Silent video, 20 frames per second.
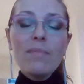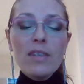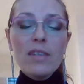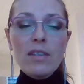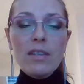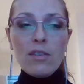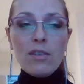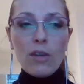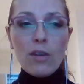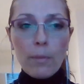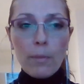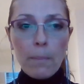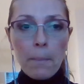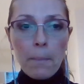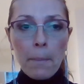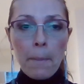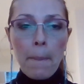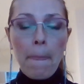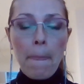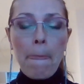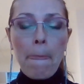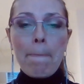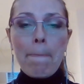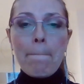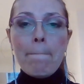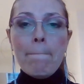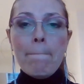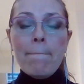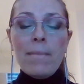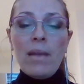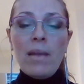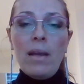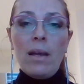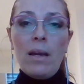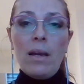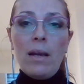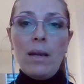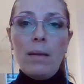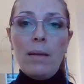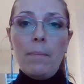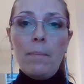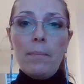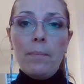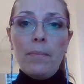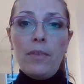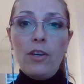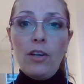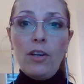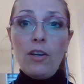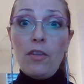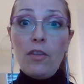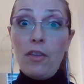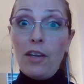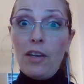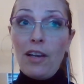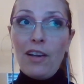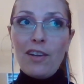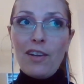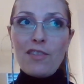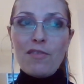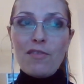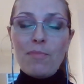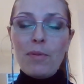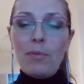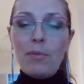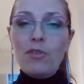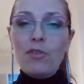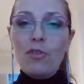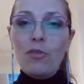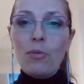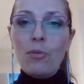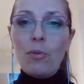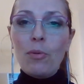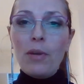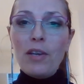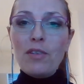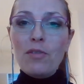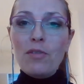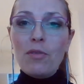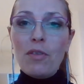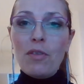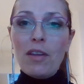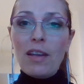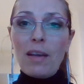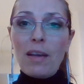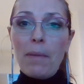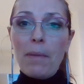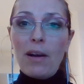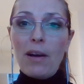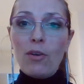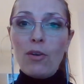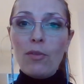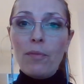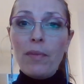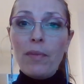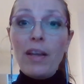So the other thing I ask people to do is to think about